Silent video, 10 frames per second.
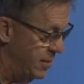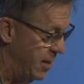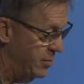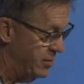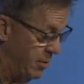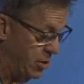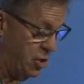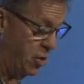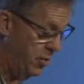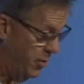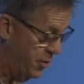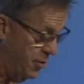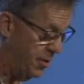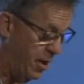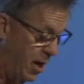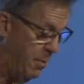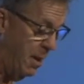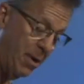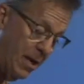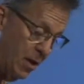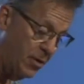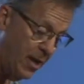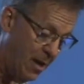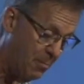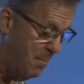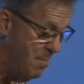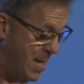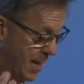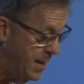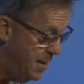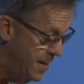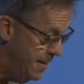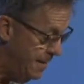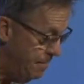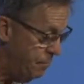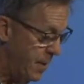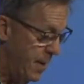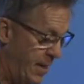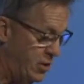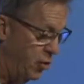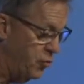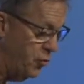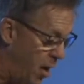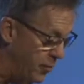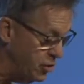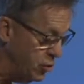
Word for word: and others I'm going to show you that you're not a God by bringing you down by men they shall draw their